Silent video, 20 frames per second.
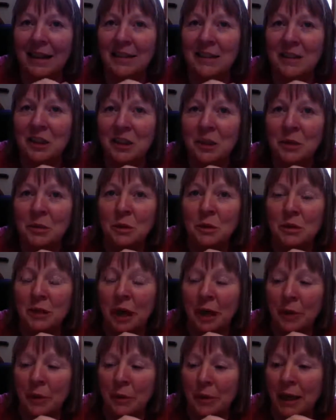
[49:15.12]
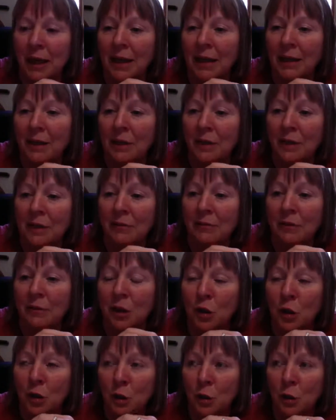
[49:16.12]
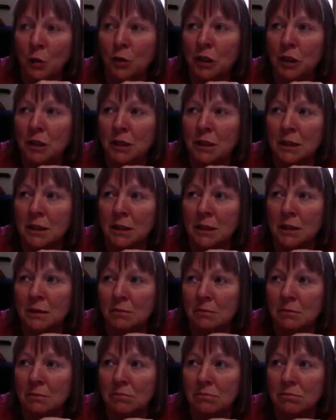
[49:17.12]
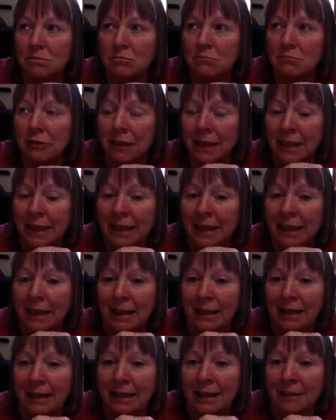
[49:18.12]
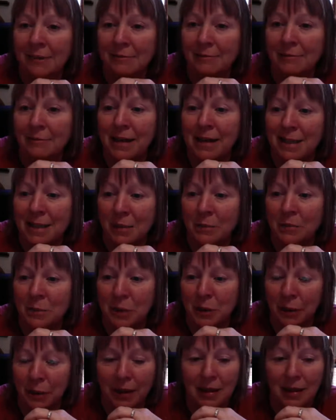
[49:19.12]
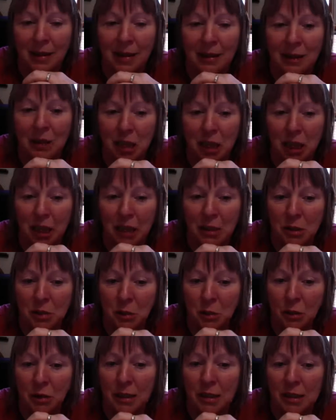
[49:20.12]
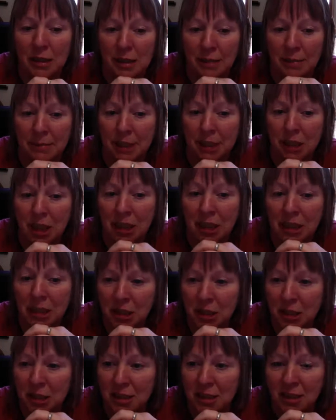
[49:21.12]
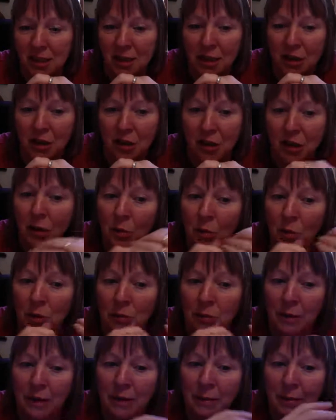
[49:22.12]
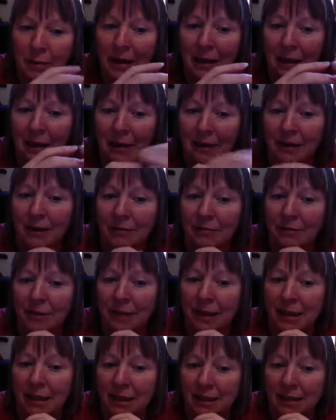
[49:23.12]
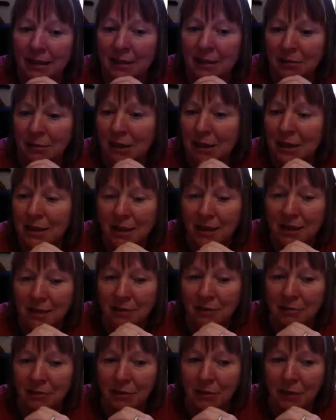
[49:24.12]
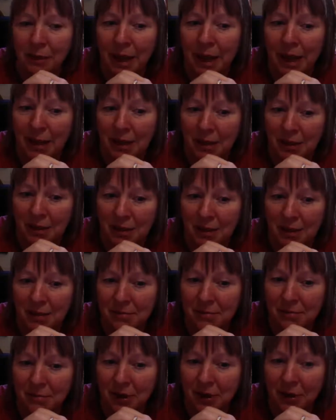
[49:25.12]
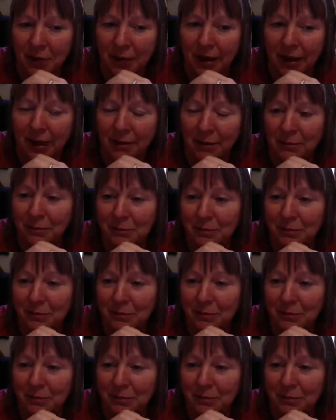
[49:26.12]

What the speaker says: you will know that if you just really kind of face up to it and change what needs to be changes, you will be a bit like the phoenix rising up from the ashes, okay,